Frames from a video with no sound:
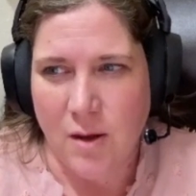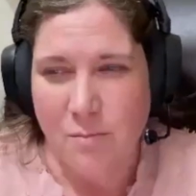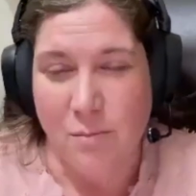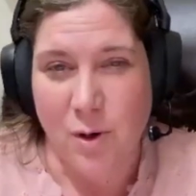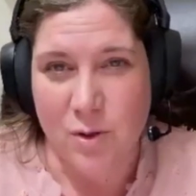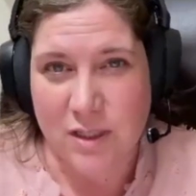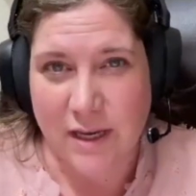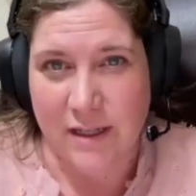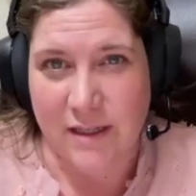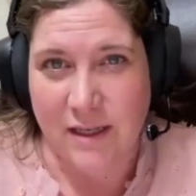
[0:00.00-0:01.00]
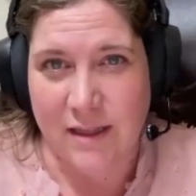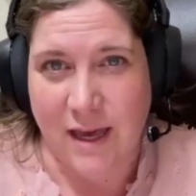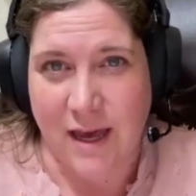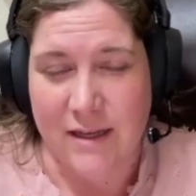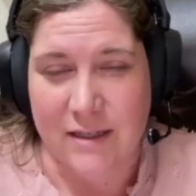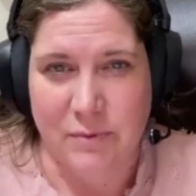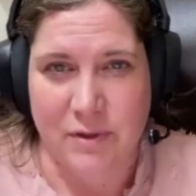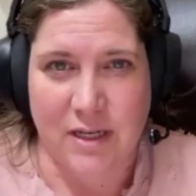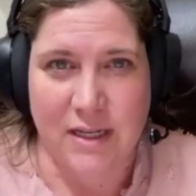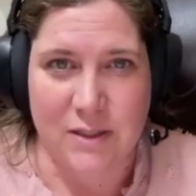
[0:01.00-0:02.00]
Most likely that
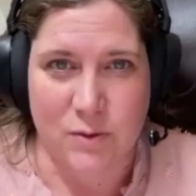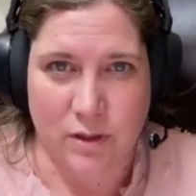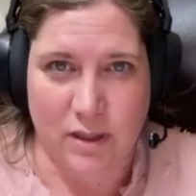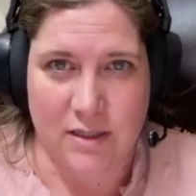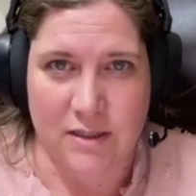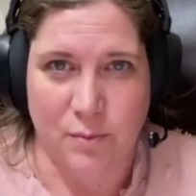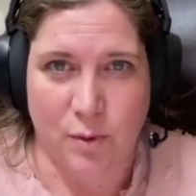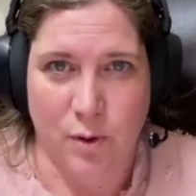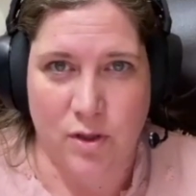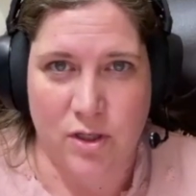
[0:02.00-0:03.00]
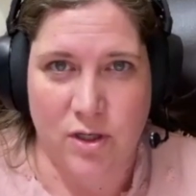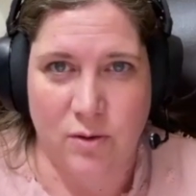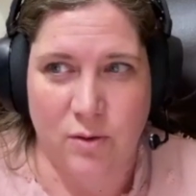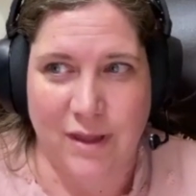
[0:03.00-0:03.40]
husband is willing to support you.